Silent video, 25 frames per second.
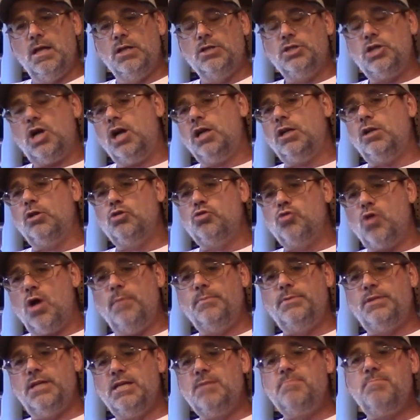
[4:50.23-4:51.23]
Donald
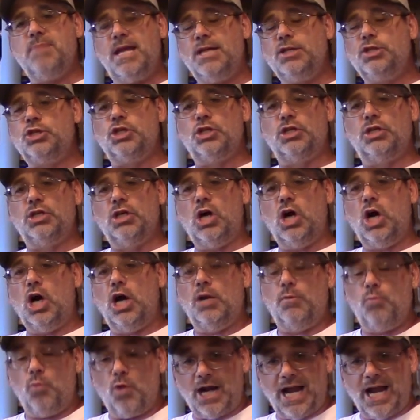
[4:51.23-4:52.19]
Trump did mention on